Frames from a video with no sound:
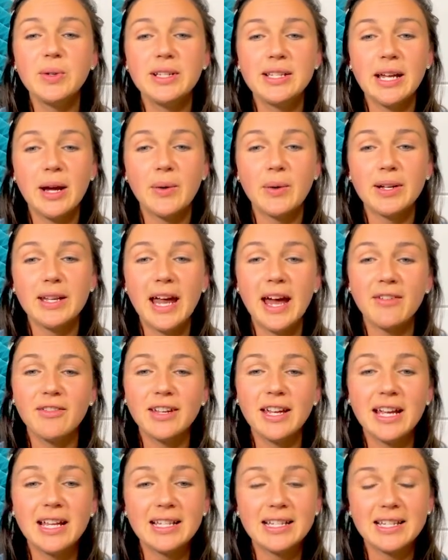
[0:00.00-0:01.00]
is I would
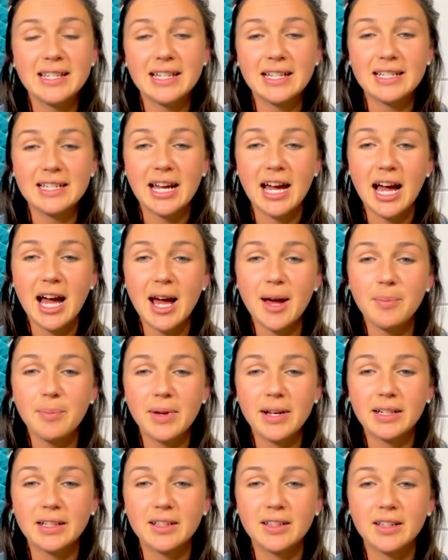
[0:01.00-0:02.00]
navigate to the top
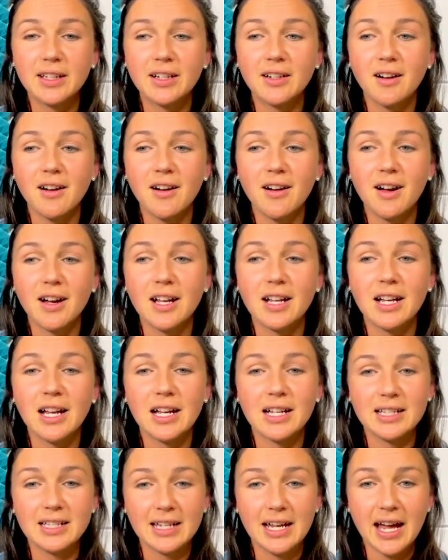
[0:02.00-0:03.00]
and click on
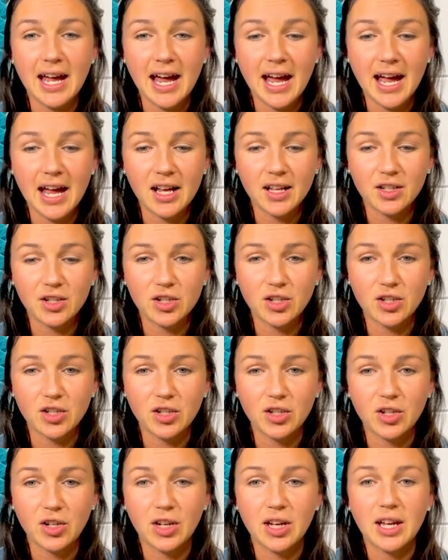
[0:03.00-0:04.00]

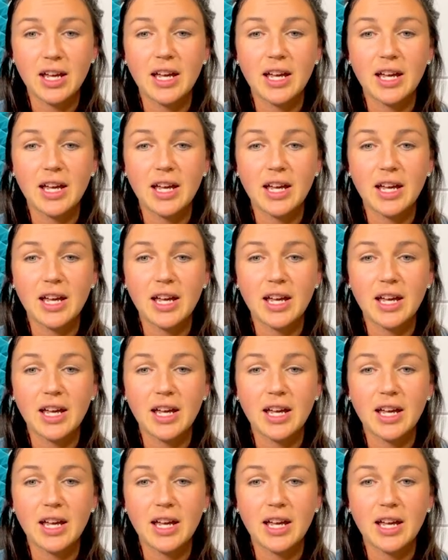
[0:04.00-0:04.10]
Attach.